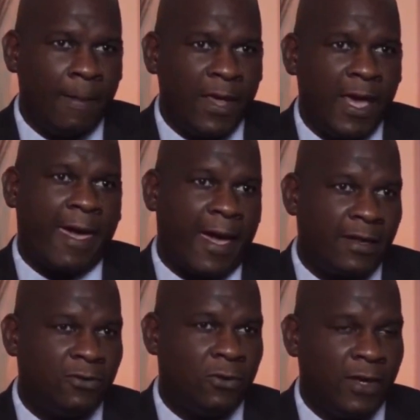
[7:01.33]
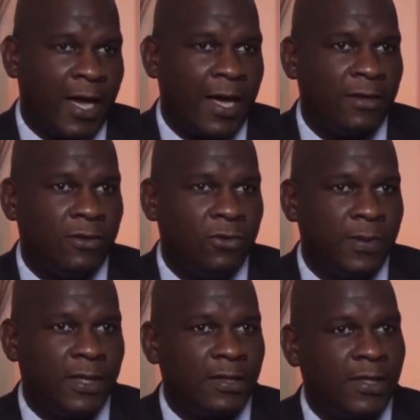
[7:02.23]
he had to do what he had to do
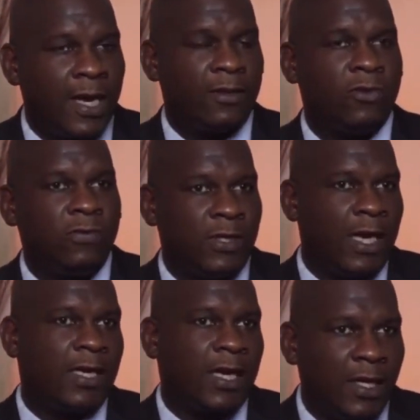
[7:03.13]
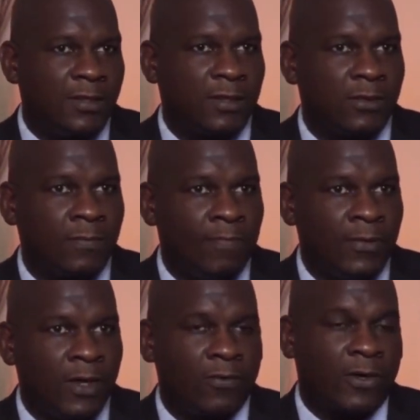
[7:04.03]
because he had to create cases,
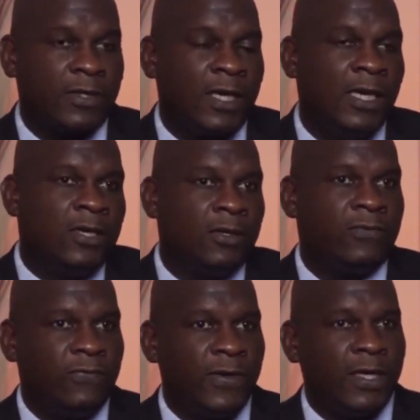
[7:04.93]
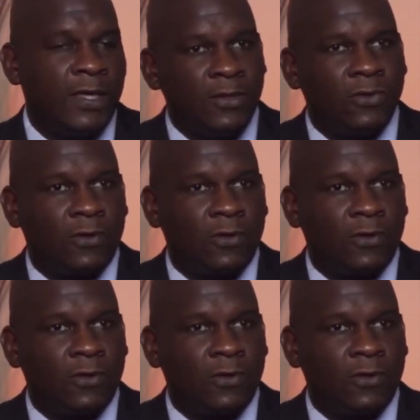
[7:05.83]
or else he couldn't feed his